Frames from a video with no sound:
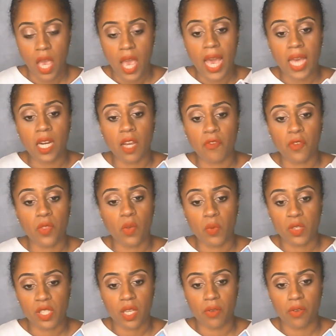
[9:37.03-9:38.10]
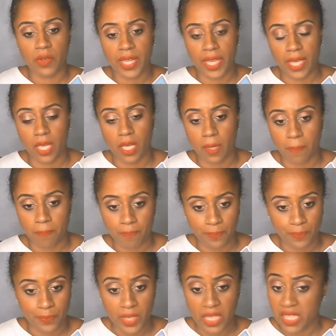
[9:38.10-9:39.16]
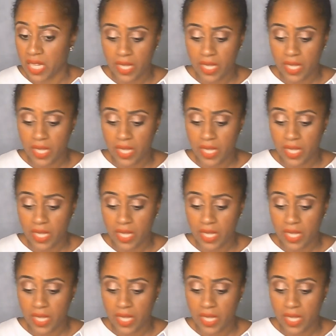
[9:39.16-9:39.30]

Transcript: And I feel that what's going on here, I tell